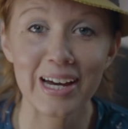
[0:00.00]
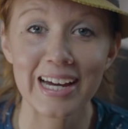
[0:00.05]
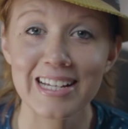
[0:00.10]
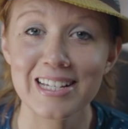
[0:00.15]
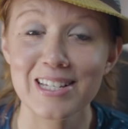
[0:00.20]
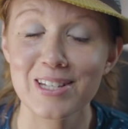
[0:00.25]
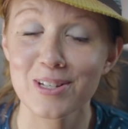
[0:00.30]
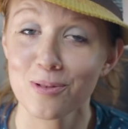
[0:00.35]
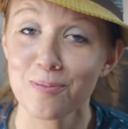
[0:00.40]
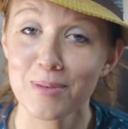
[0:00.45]

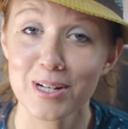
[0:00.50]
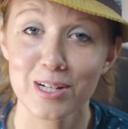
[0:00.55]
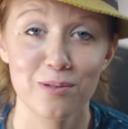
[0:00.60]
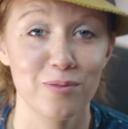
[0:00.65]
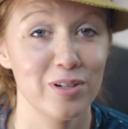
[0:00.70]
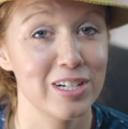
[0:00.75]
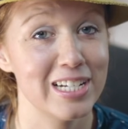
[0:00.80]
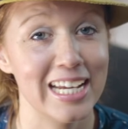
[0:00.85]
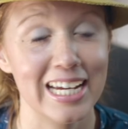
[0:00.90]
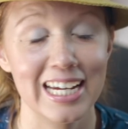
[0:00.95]
guys so much
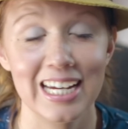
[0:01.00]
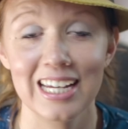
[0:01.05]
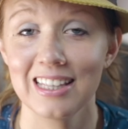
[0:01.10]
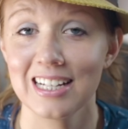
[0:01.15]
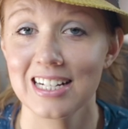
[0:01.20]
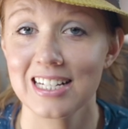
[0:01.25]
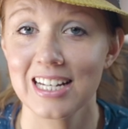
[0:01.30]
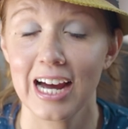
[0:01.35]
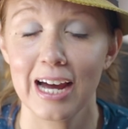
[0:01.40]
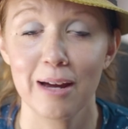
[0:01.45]
for taking
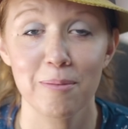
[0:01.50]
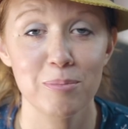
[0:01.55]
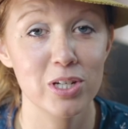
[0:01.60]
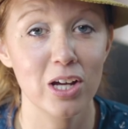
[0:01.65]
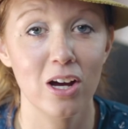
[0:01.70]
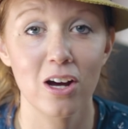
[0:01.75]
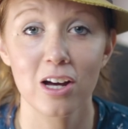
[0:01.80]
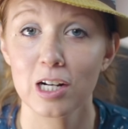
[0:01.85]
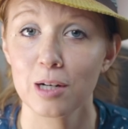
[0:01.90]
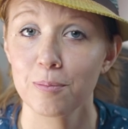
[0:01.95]
the time
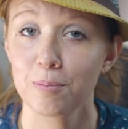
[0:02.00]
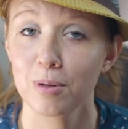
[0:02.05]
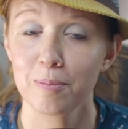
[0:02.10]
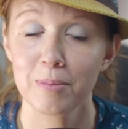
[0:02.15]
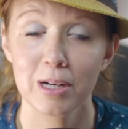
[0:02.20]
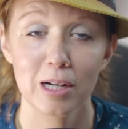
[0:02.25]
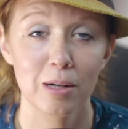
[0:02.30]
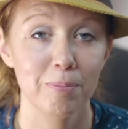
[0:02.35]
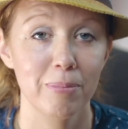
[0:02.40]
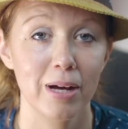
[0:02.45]
to honor
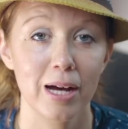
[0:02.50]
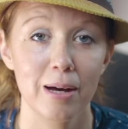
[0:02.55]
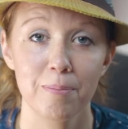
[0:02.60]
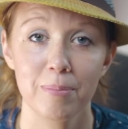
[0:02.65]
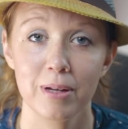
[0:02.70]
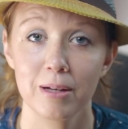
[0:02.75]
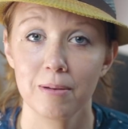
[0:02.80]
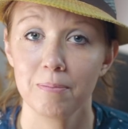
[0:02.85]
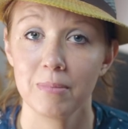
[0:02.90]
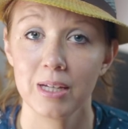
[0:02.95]
Premier
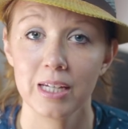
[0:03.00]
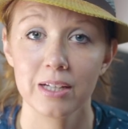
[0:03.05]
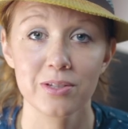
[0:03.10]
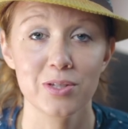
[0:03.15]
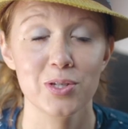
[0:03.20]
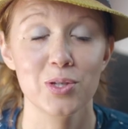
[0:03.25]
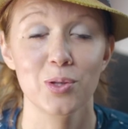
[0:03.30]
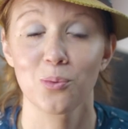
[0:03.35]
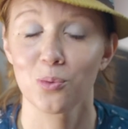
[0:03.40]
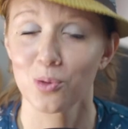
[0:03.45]
Pup. It
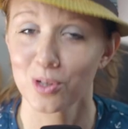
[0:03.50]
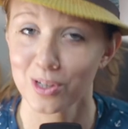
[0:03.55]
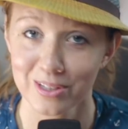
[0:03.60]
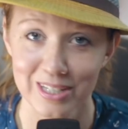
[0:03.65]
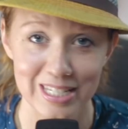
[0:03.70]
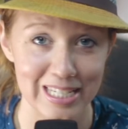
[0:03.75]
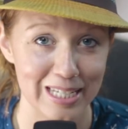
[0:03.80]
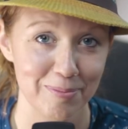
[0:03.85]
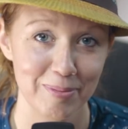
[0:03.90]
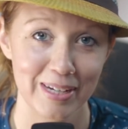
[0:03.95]
means the
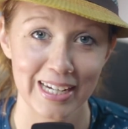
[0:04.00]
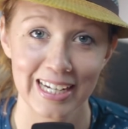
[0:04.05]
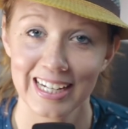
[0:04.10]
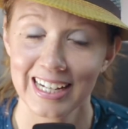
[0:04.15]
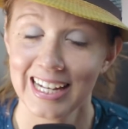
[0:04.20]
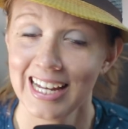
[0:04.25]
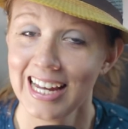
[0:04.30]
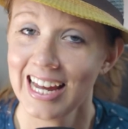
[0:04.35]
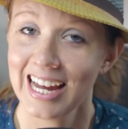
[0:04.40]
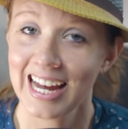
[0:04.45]
world to
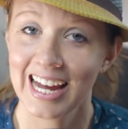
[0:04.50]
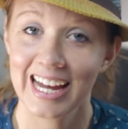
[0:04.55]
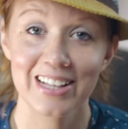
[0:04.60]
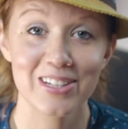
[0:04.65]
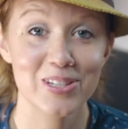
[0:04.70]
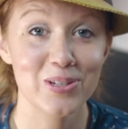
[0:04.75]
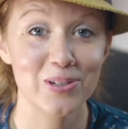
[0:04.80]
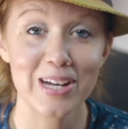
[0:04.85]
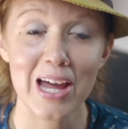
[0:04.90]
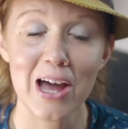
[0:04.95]
me.
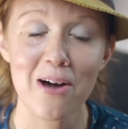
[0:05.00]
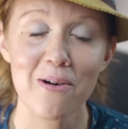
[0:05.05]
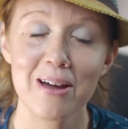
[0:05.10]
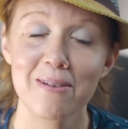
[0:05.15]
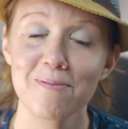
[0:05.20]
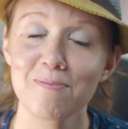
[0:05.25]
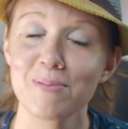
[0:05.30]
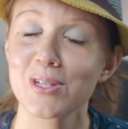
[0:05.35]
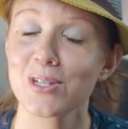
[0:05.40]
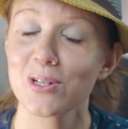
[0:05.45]
And so now
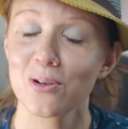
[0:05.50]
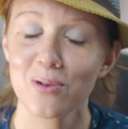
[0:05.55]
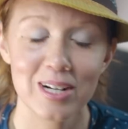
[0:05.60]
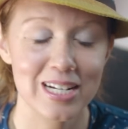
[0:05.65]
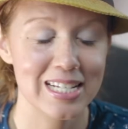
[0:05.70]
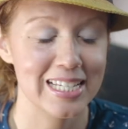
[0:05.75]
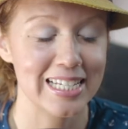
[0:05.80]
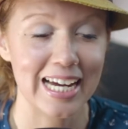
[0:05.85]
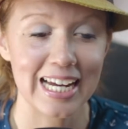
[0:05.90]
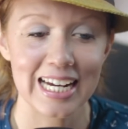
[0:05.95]
I'm so
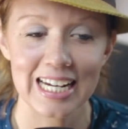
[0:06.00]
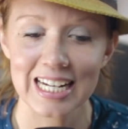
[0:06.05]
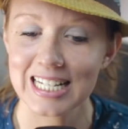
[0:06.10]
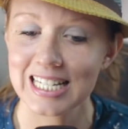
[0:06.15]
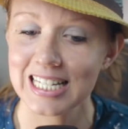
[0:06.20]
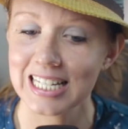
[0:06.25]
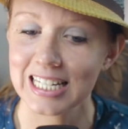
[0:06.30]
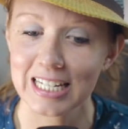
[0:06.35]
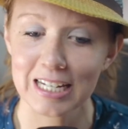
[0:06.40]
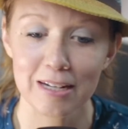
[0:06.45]

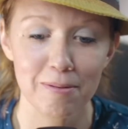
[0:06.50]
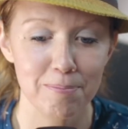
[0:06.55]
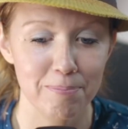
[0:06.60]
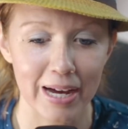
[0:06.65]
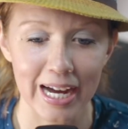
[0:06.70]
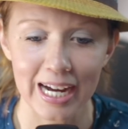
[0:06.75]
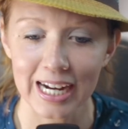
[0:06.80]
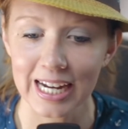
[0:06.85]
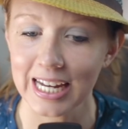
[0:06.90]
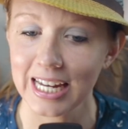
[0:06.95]
excited to get
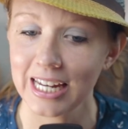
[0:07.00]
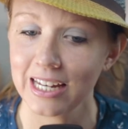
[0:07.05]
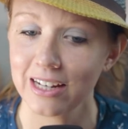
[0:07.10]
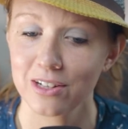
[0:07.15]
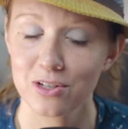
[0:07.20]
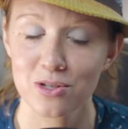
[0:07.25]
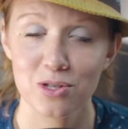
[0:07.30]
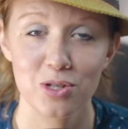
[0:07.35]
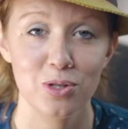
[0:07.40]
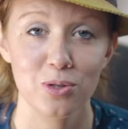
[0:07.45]
back
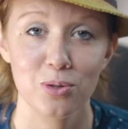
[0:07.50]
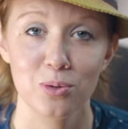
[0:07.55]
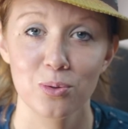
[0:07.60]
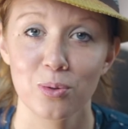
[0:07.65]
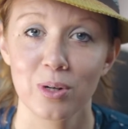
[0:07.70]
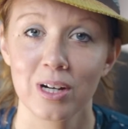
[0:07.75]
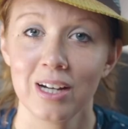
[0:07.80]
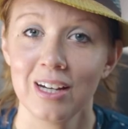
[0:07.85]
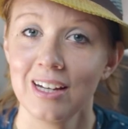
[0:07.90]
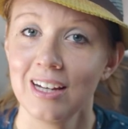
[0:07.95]

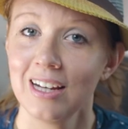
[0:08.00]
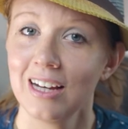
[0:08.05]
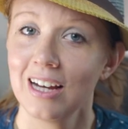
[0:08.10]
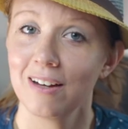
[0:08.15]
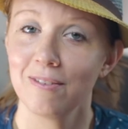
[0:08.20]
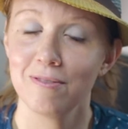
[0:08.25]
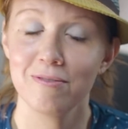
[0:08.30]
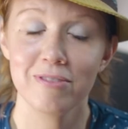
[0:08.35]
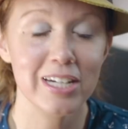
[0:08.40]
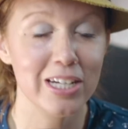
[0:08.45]
into
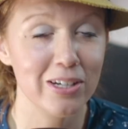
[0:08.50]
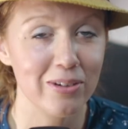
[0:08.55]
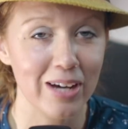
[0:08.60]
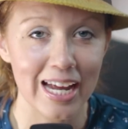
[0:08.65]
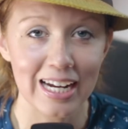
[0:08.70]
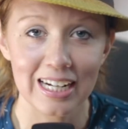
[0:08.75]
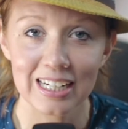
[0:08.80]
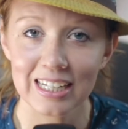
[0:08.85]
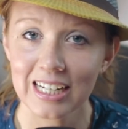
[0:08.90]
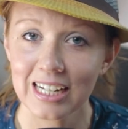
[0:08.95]
video
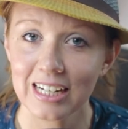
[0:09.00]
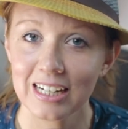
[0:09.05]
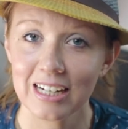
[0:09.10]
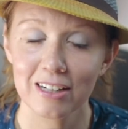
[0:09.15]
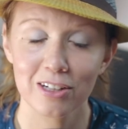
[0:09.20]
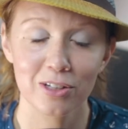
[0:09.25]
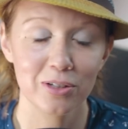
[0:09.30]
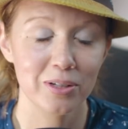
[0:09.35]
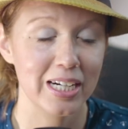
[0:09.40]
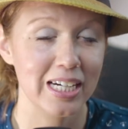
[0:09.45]
editing
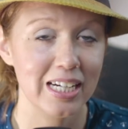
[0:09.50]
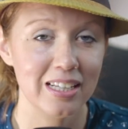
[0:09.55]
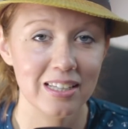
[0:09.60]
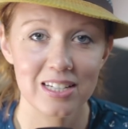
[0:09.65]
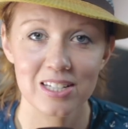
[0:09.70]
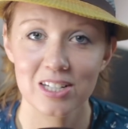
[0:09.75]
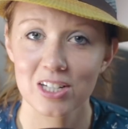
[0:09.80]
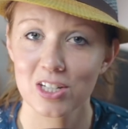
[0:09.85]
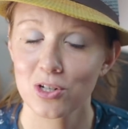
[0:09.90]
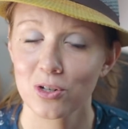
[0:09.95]
and creating
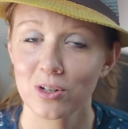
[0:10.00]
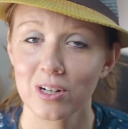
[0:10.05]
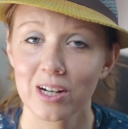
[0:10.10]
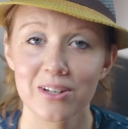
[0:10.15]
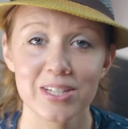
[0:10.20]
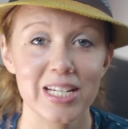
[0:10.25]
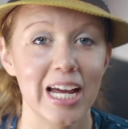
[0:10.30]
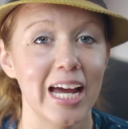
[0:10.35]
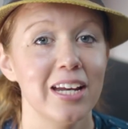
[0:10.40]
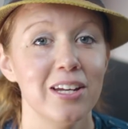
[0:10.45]
these
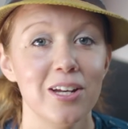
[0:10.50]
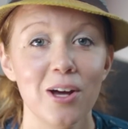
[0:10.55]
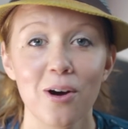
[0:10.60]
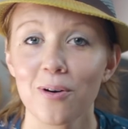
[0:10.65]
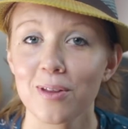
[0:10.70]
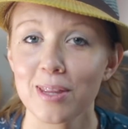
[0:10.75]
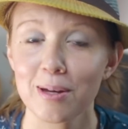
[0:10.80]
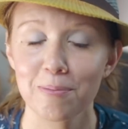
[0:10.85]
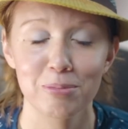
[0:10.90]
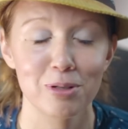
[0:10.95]
tutorials. I
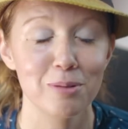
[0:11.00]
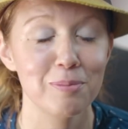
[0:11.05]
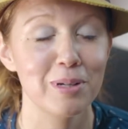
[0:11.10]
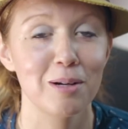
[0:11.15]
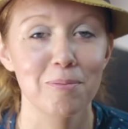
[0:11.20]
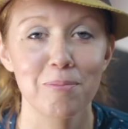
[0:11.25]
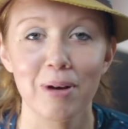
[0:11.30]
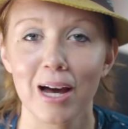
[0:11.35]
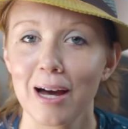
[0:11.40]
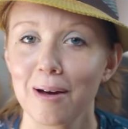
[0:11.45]
know that
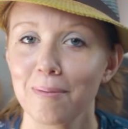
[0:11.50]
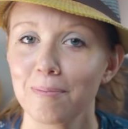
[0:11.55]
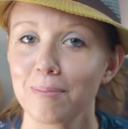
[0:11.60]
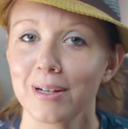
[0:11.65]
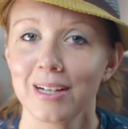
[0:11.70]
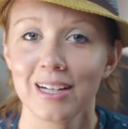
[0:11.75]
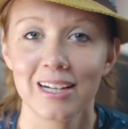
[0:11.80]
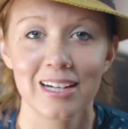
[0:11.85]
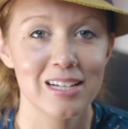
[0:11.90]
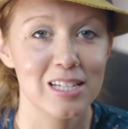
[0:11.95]
Premier Pup,
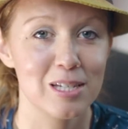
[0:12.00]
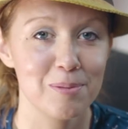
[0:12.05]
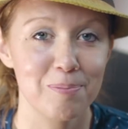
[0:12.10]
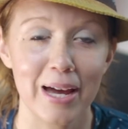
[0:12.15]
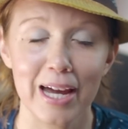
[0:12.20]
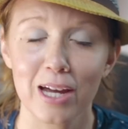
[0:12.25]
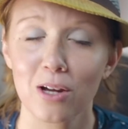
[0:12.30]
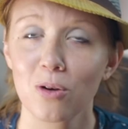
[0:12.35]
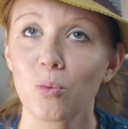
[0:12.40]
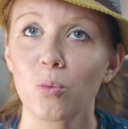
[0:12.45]

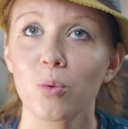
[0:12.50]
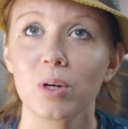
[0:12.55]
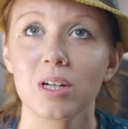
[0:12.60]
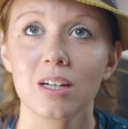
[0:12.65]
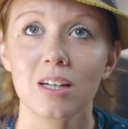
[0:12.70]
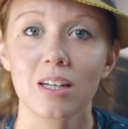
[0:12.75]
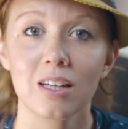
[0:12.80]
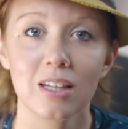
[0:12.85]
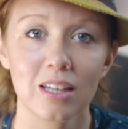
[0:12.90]
Spike, would